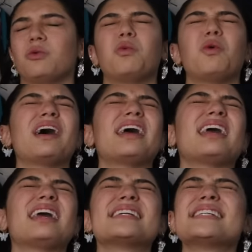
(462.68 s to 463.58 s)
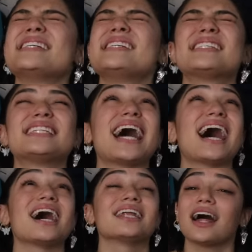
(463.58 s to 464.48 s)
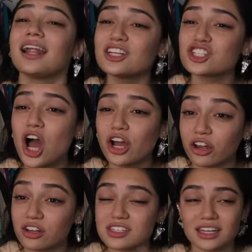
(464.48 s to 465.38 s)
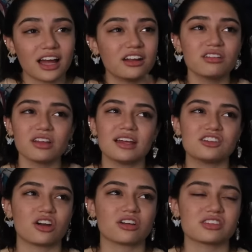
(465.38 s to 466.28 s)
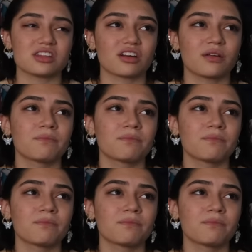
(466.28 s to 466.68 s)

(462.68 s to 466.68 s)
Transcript: what is that? Not like joggers. Like, I don't really like joggers either.